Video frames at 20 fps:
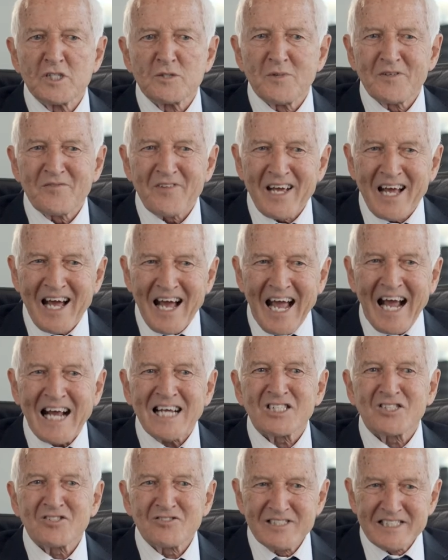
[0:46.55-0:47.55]
but they're
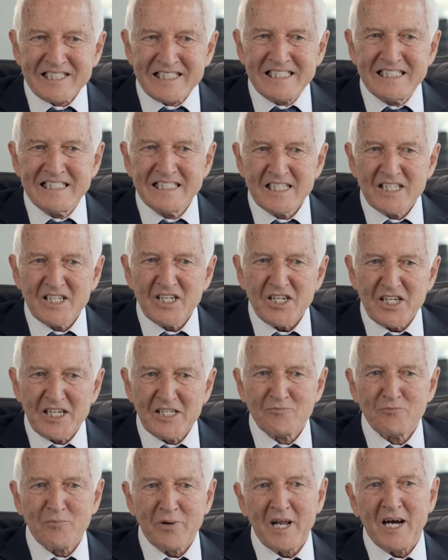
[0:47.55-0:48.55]
actually
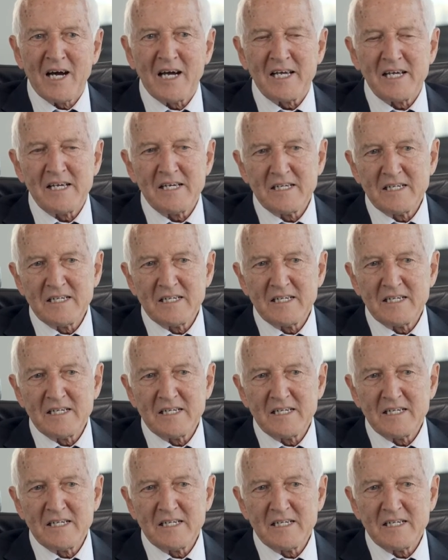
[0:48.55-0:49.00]
in play.